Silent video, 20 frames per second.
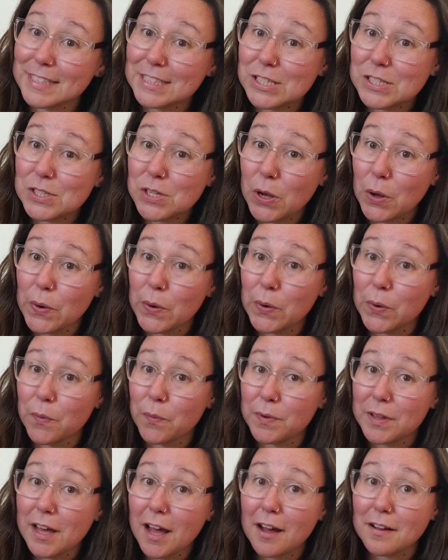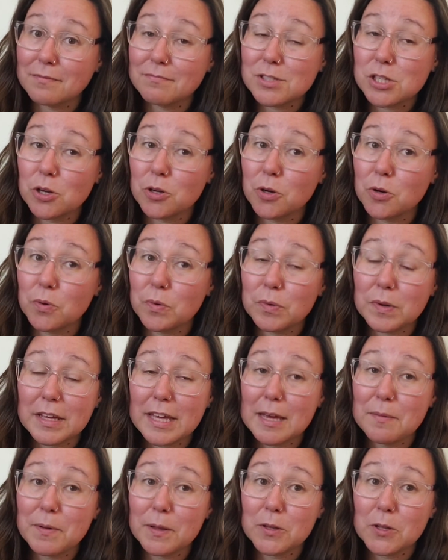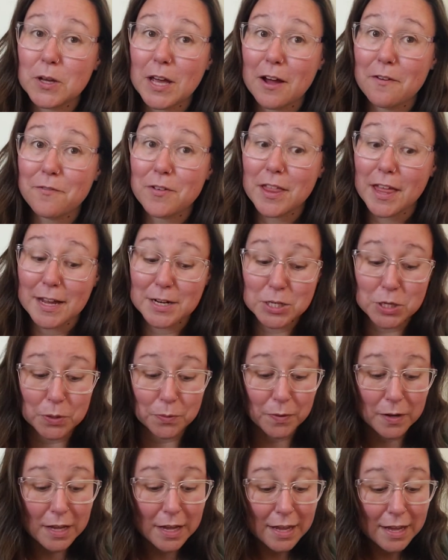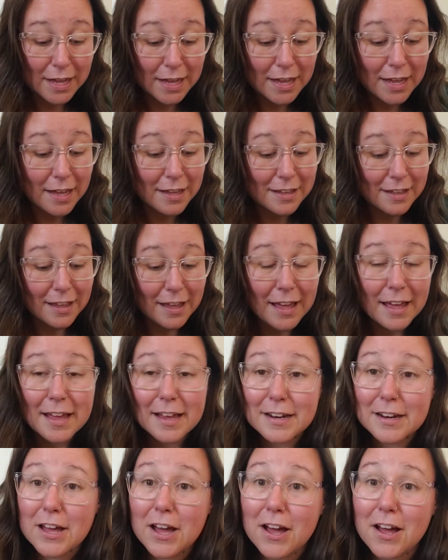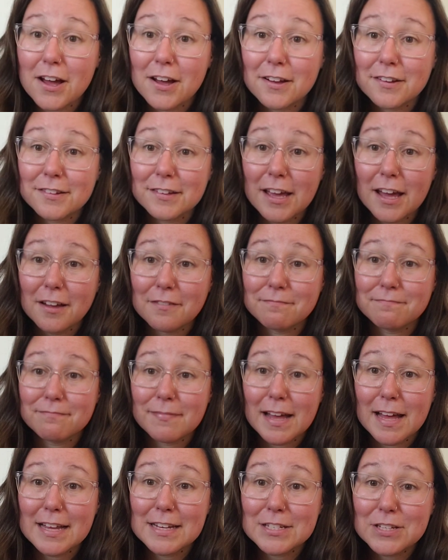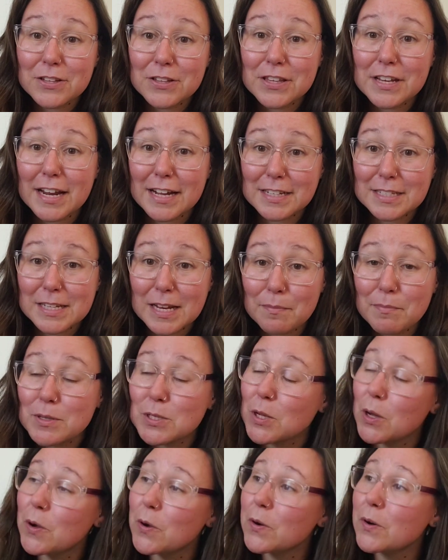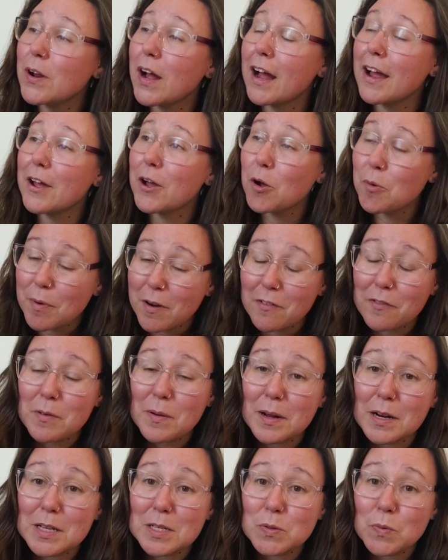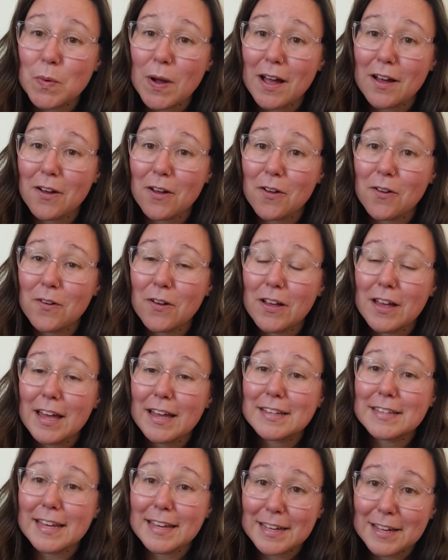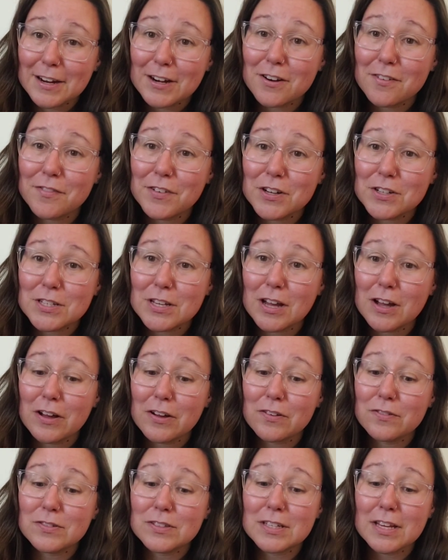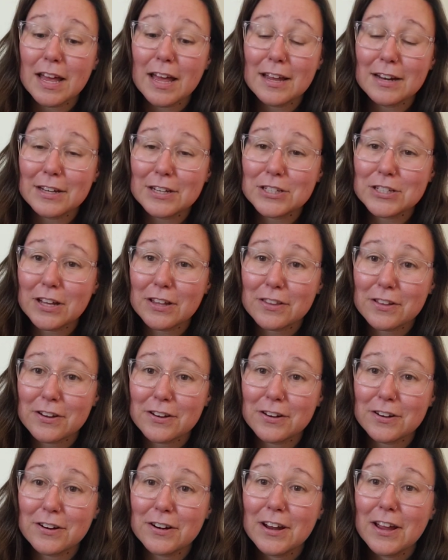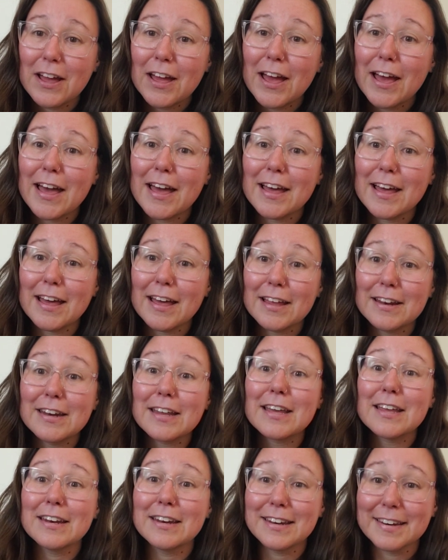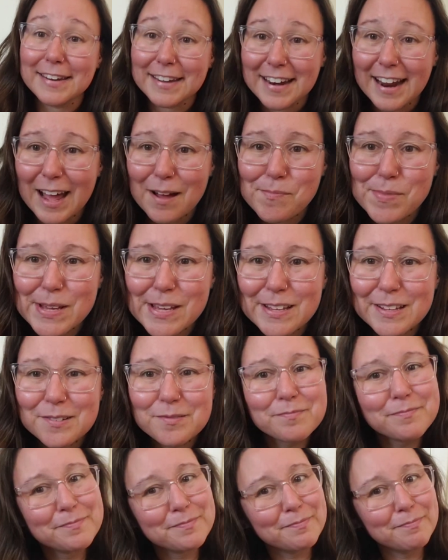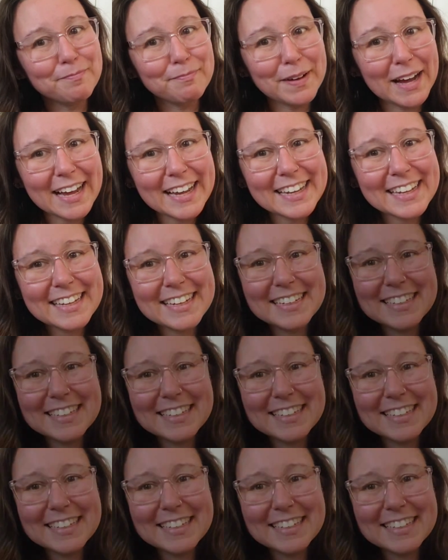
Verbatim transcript: So, yeah, so keep a lookout for that too. And uh, yeah, until the next episode, I hope everybody's well. Take care of yourselves and each other and knit happy. Bye.